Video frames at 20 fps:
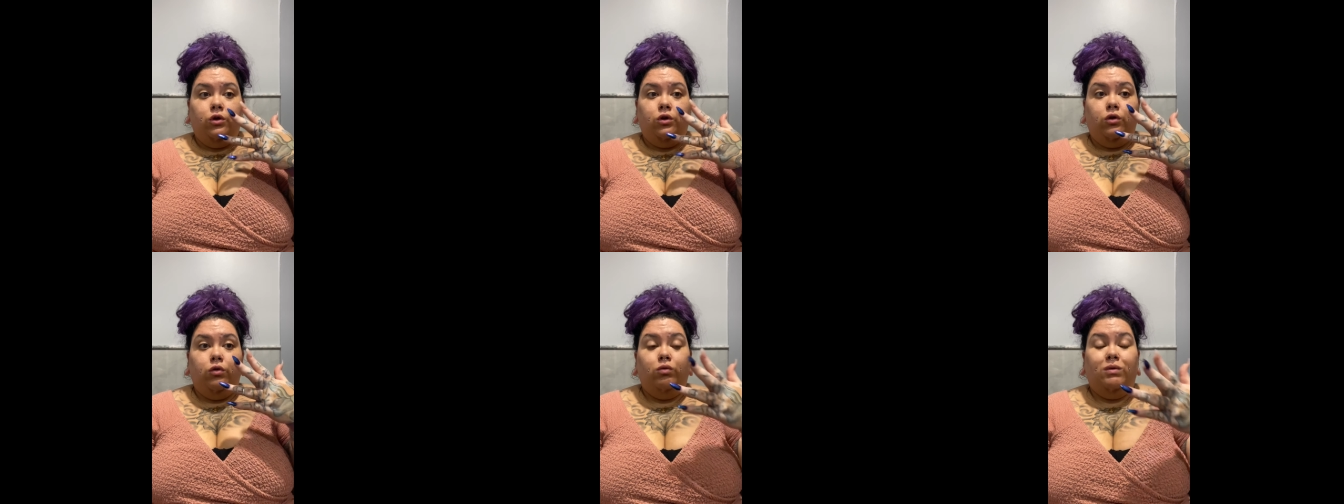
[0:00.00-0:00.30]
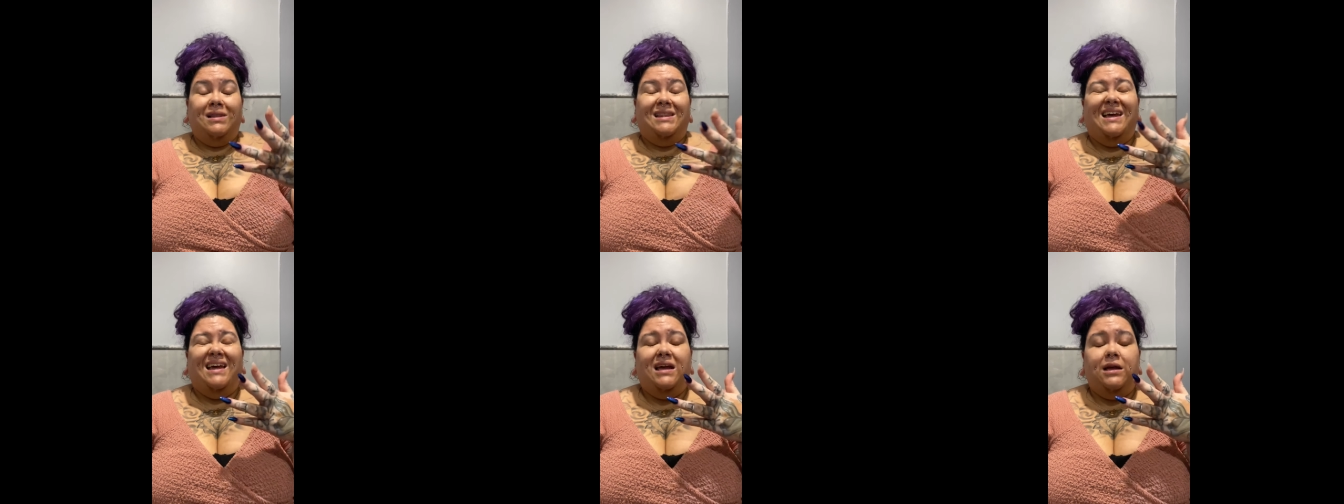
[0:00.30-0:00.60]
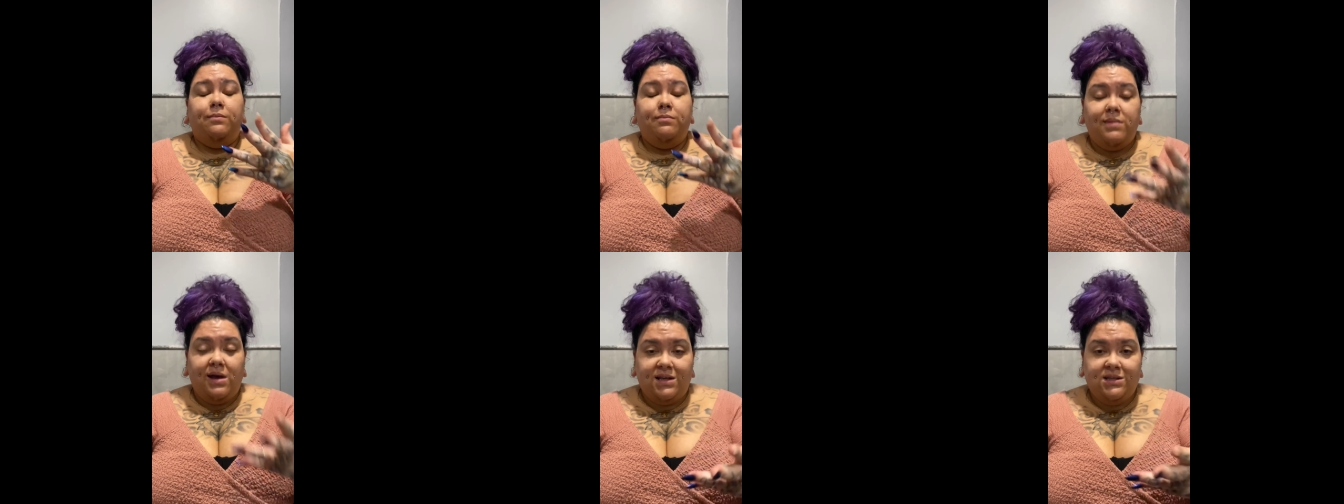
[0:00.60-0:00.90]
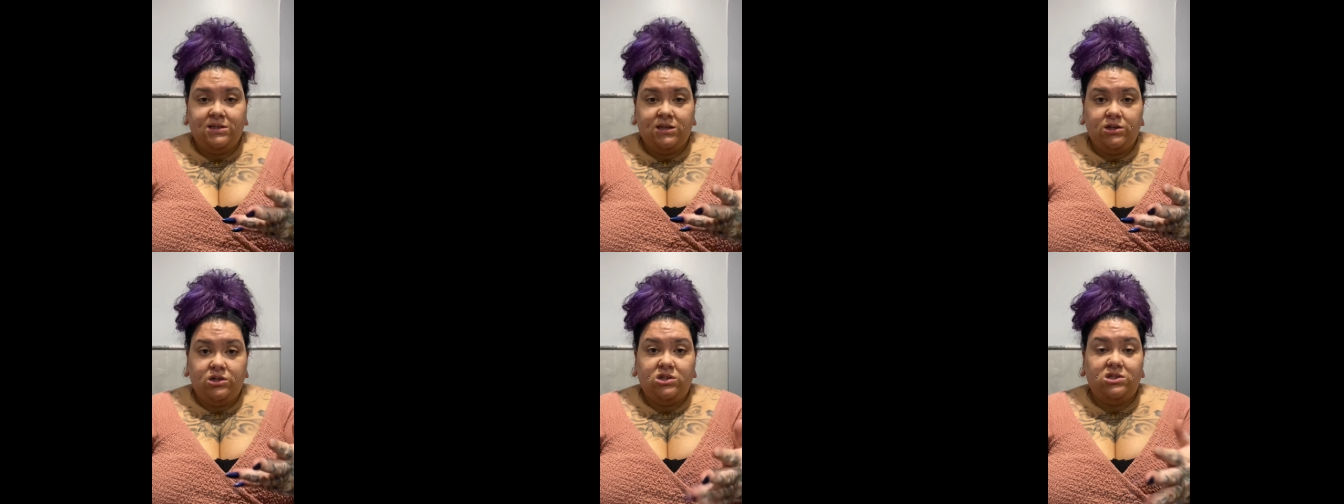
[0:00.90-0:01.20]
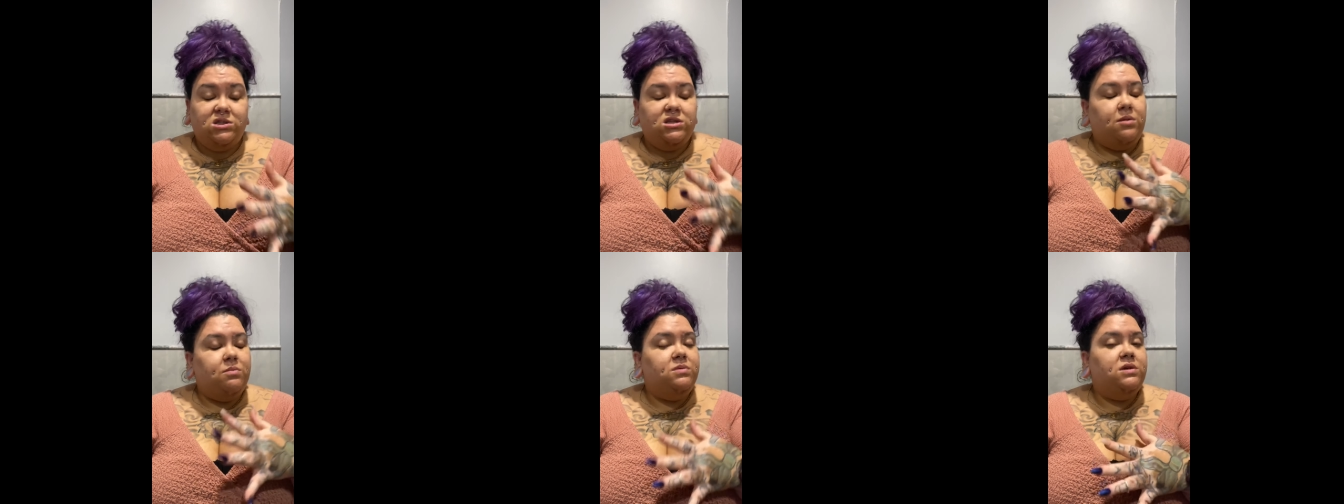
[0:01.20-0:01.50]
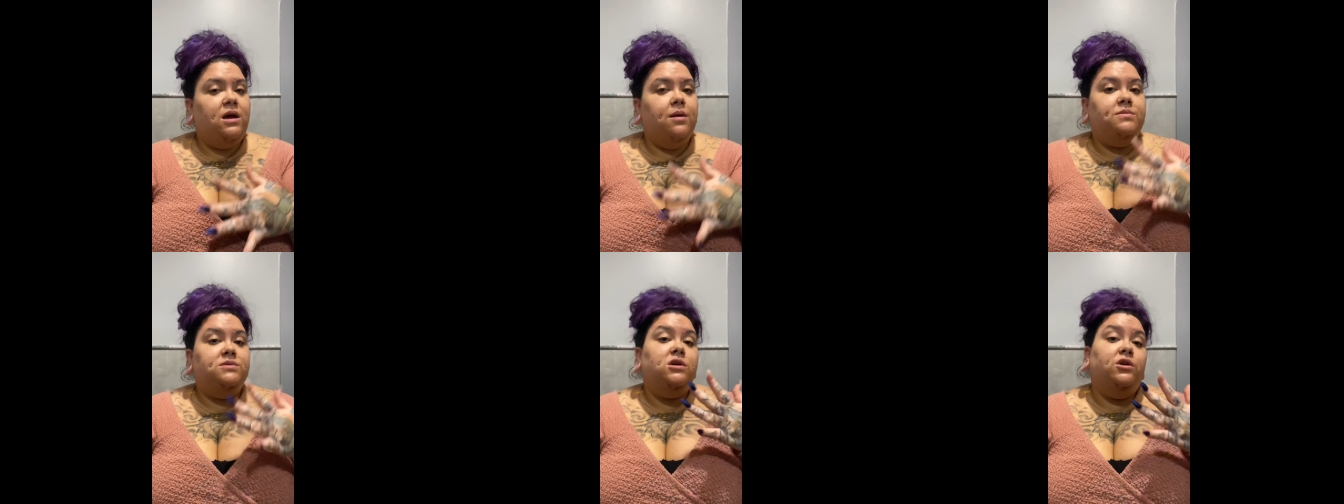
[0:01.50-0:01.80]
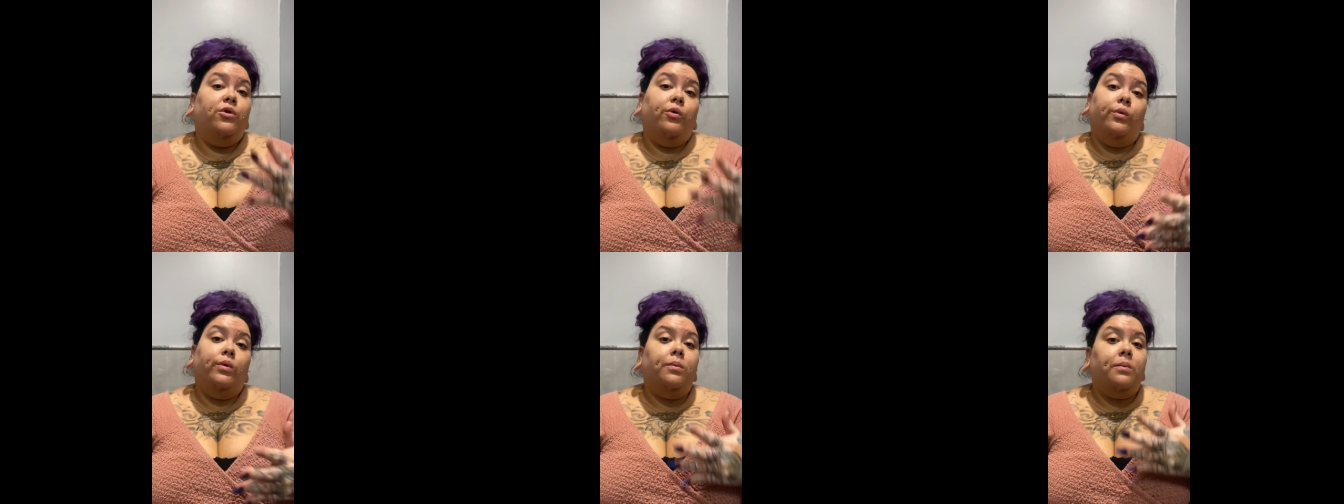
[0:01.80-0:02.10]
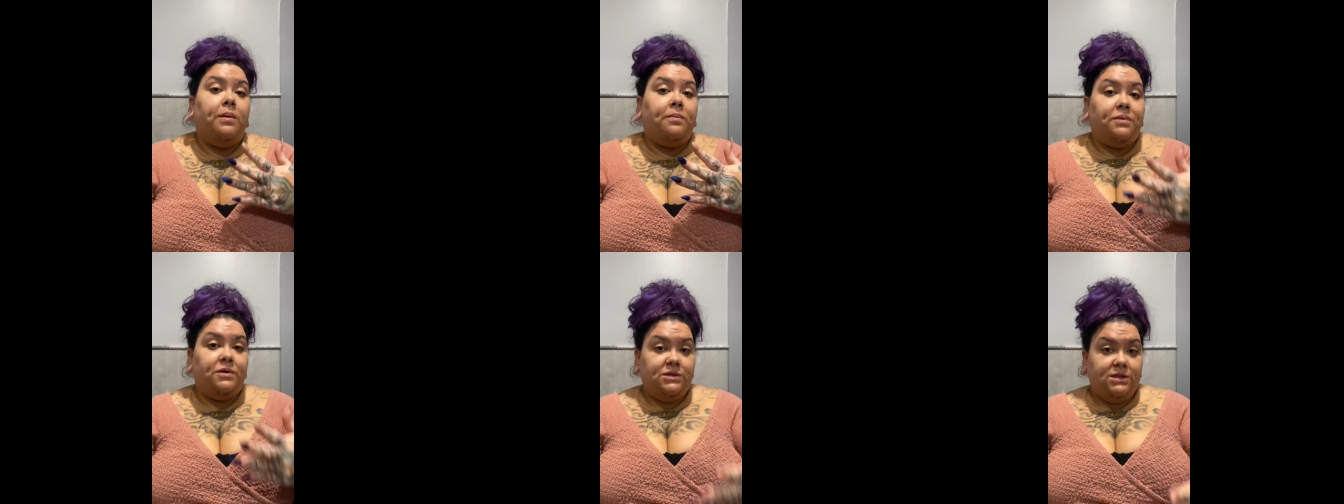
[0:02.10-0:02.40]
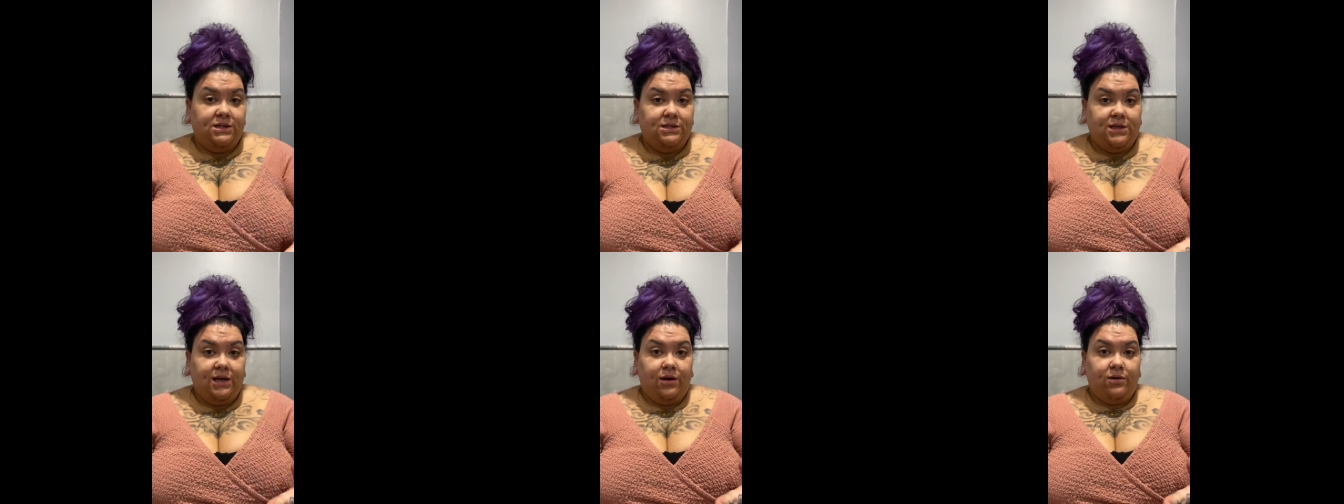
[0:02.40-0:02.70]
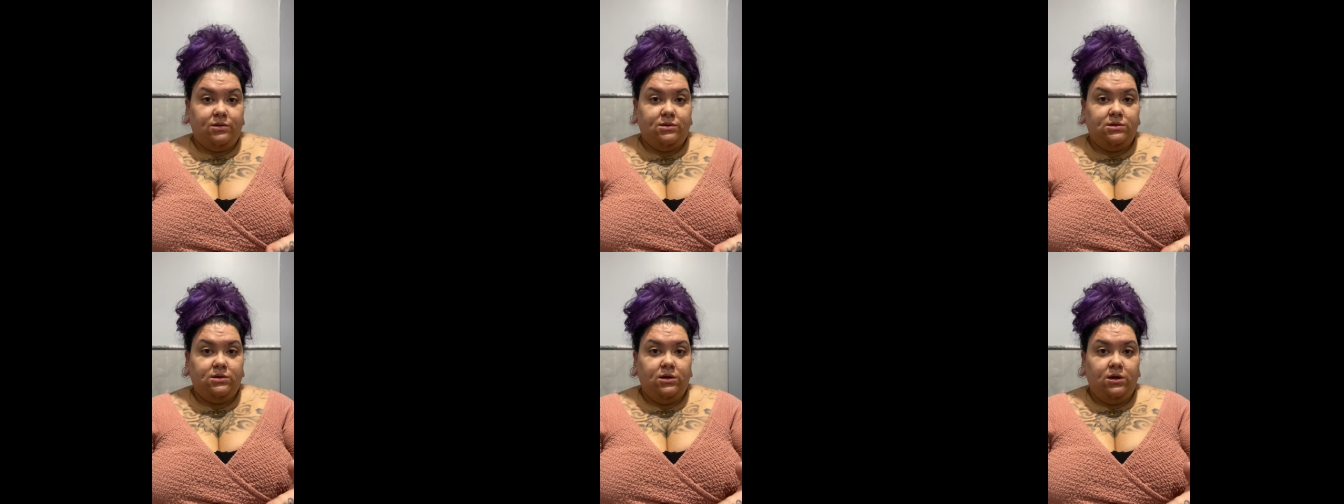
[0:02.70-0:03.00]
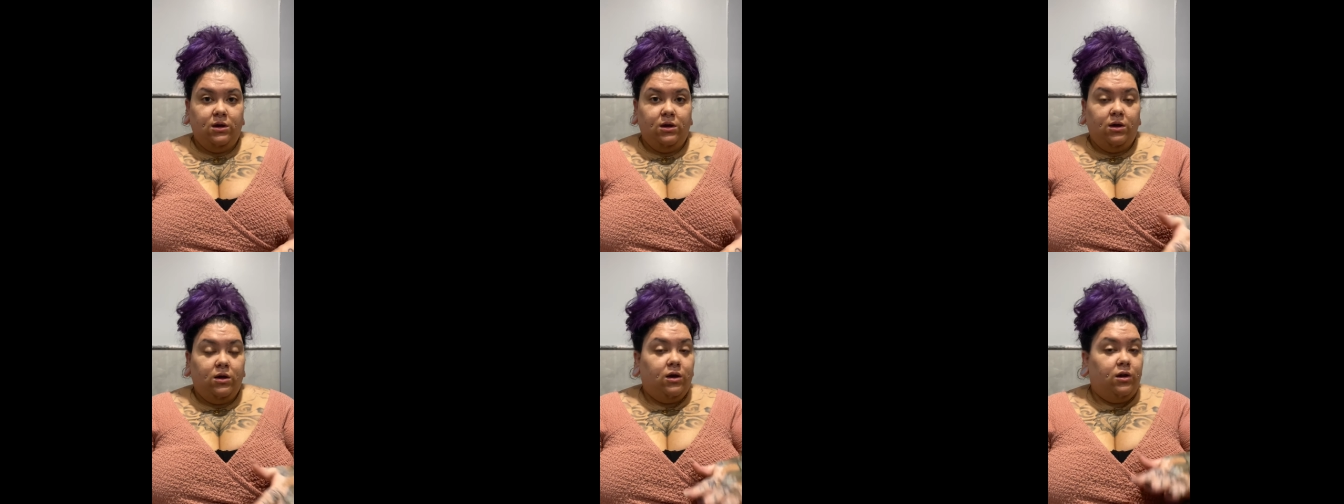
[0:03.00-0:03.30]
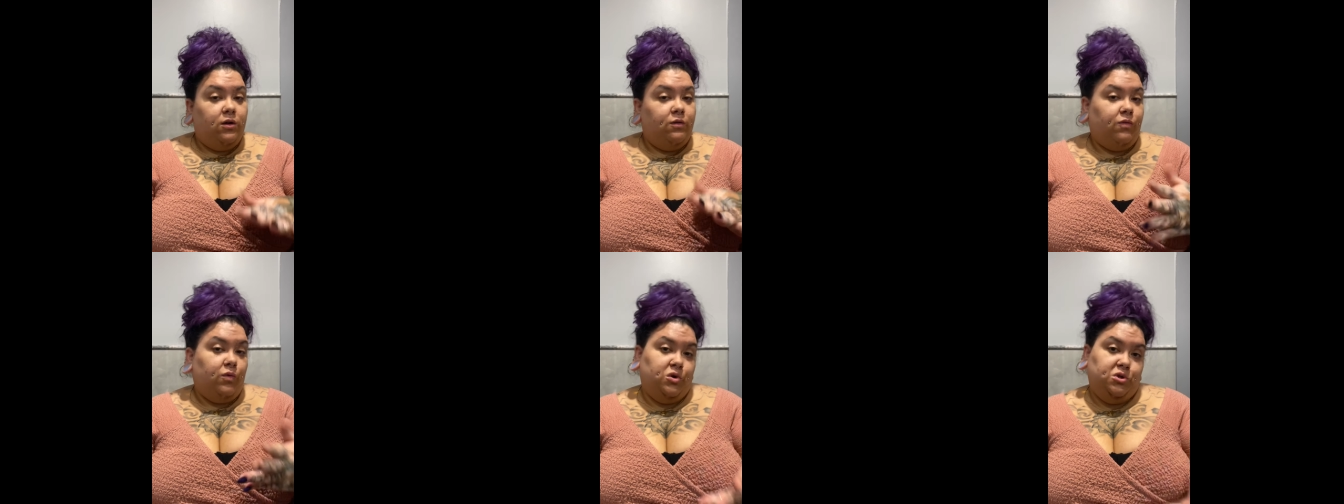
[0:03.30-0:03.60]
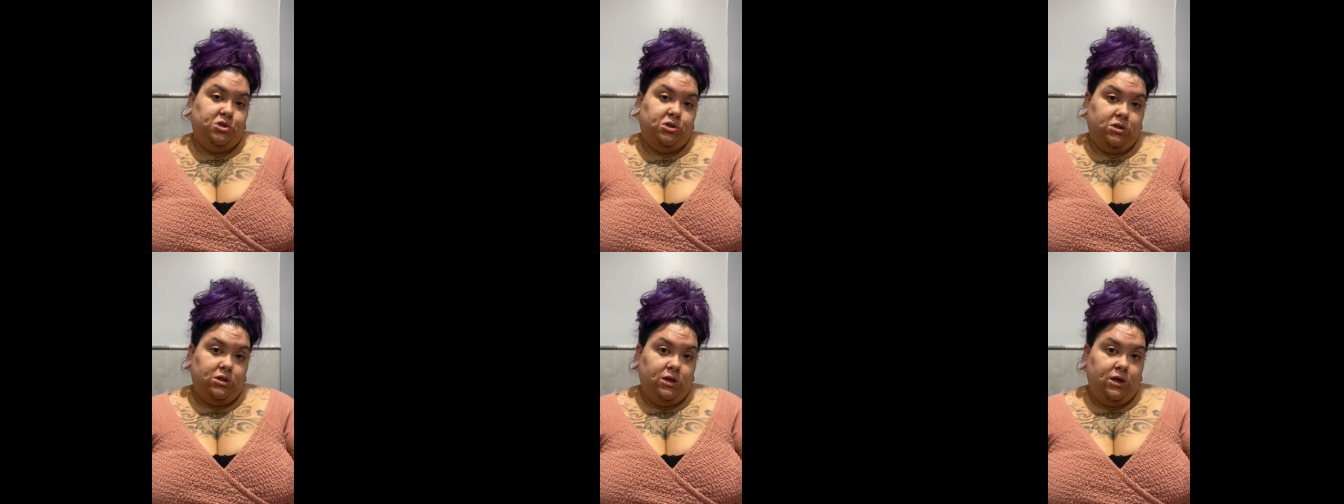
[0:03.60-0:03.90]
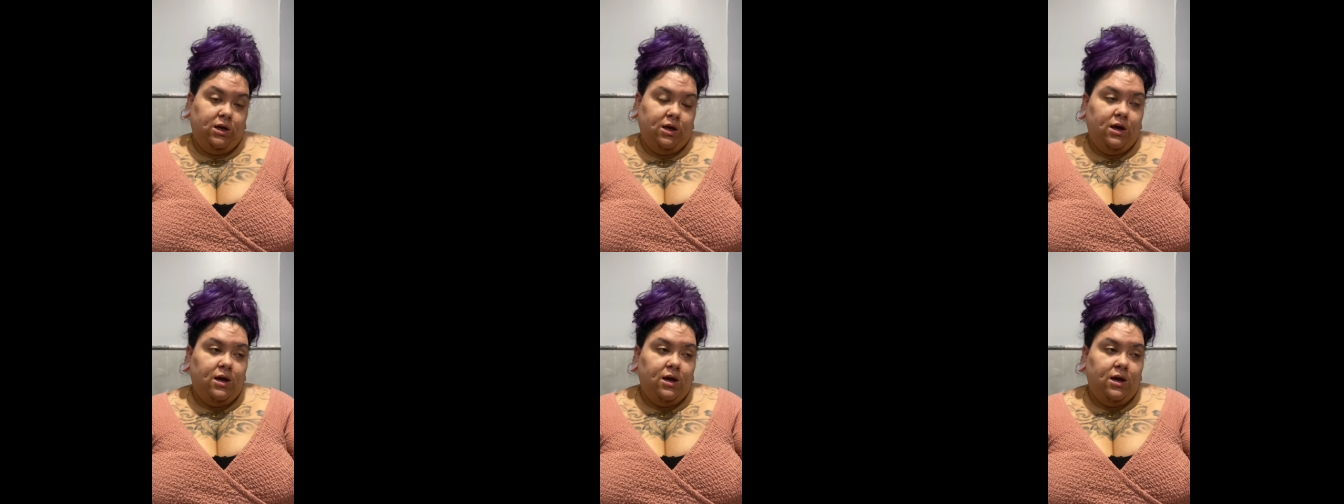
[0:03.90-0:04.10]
relaying message, sometimes I don't remember details, unfortunately,